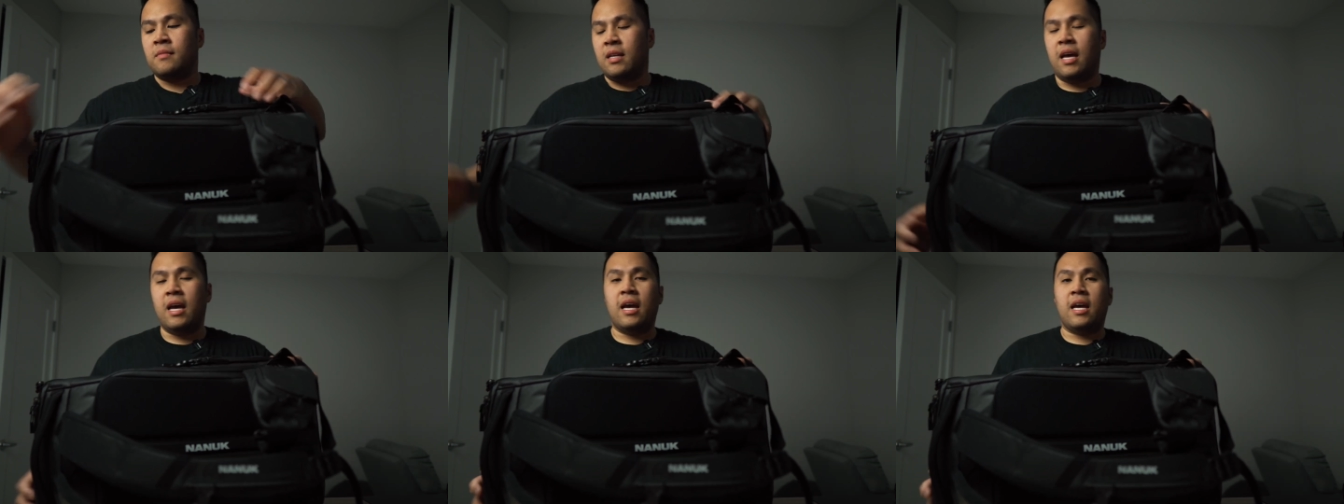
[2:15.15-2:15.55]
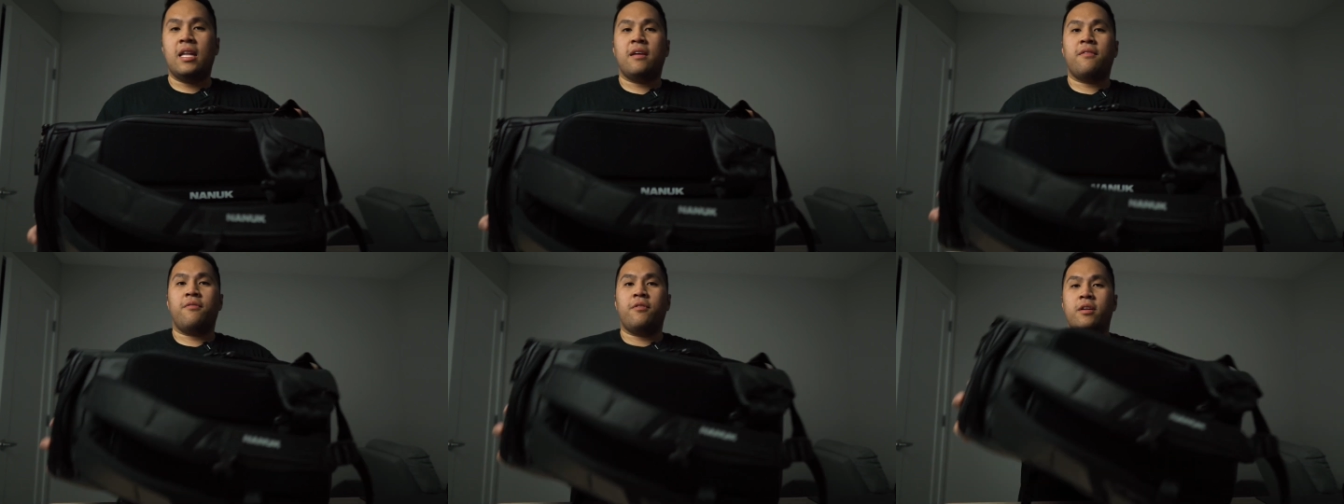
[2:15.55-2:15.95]
And
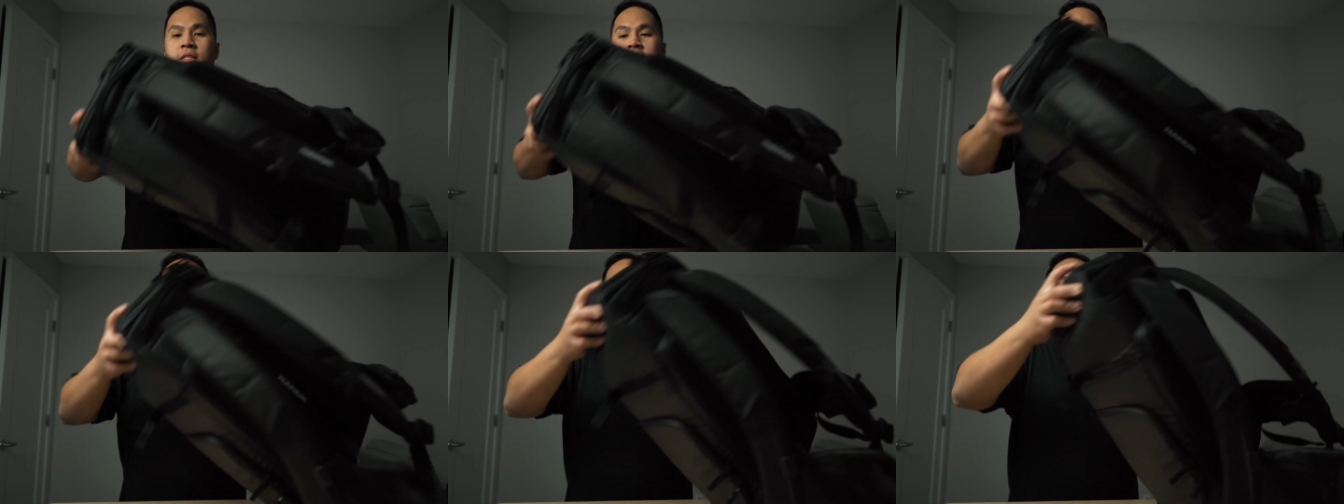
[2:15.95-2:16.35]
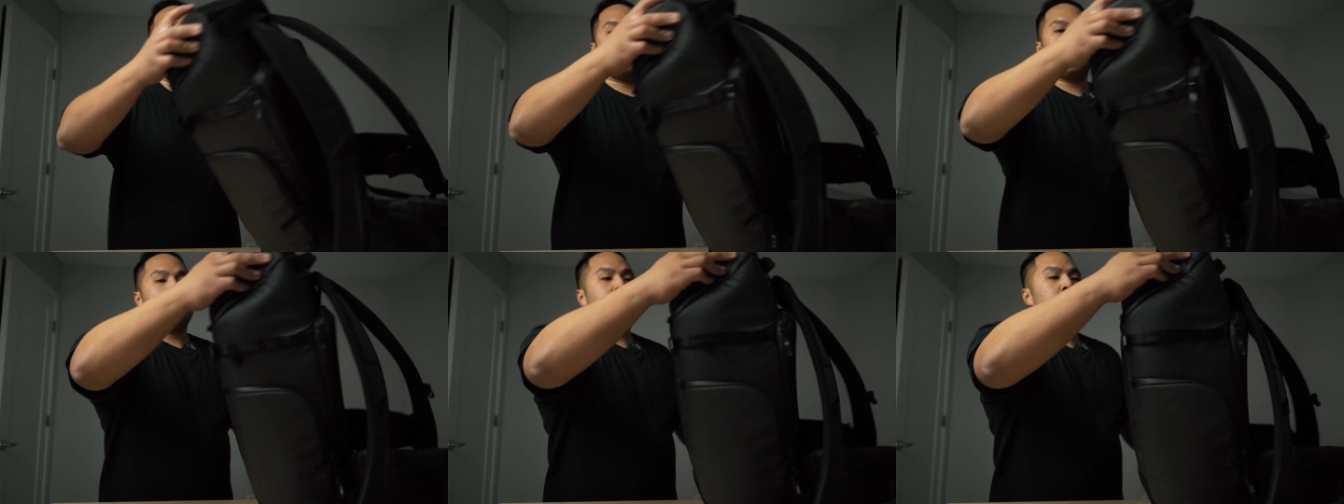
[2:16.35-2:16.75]
if we
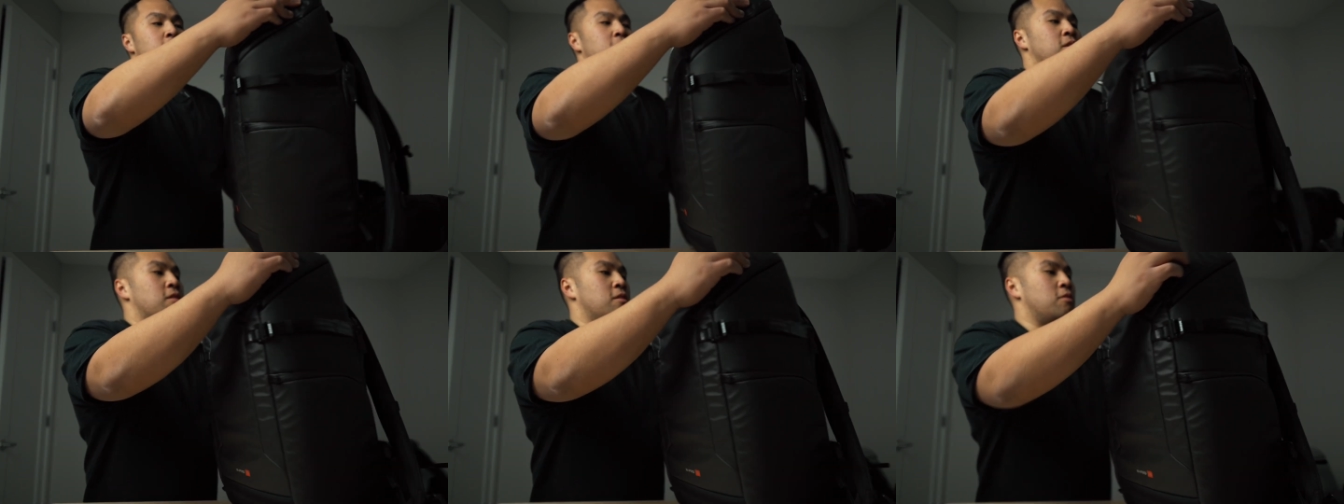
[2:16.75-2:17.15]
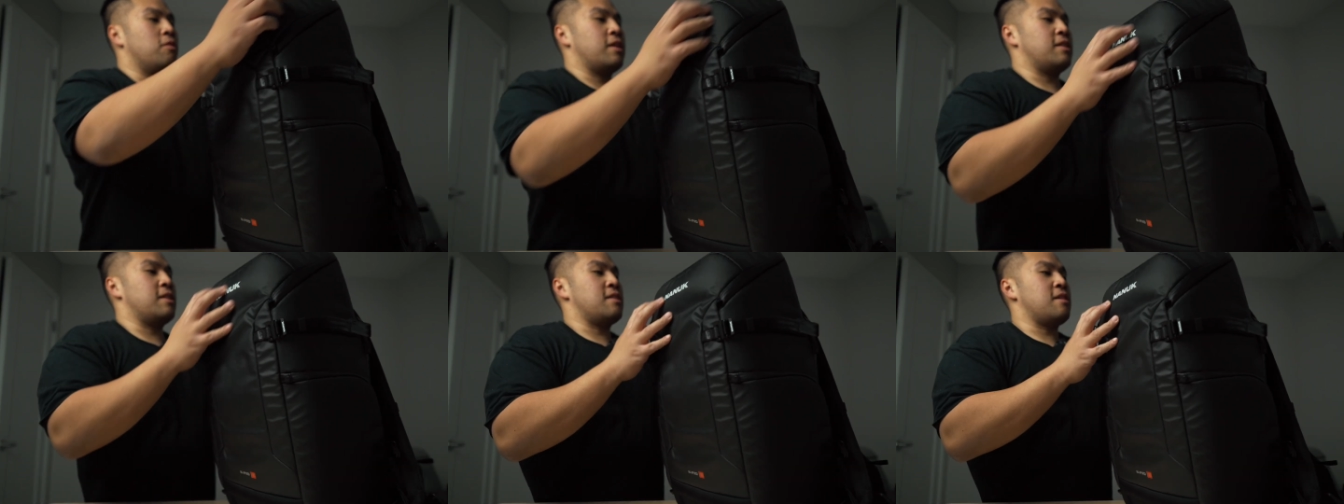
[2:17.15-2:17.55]
look
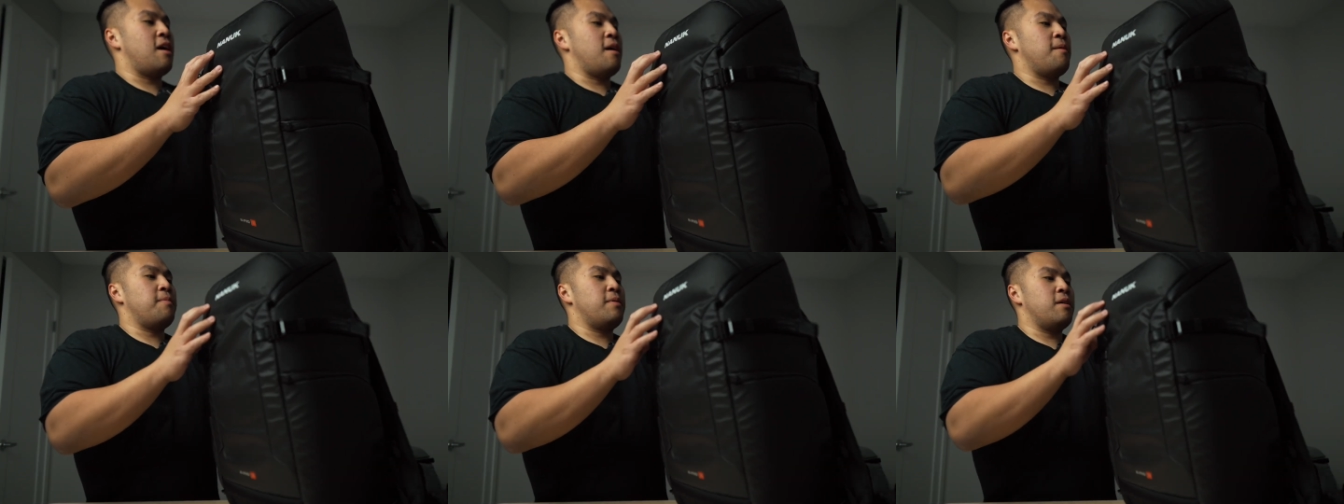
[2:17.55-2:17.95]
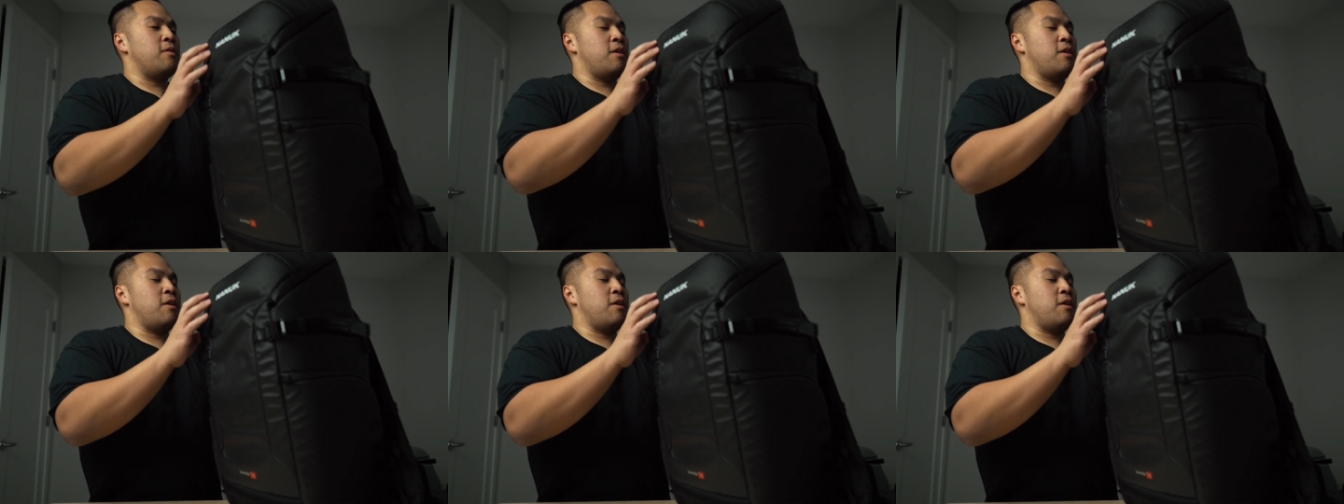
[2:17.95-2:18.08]
at the top,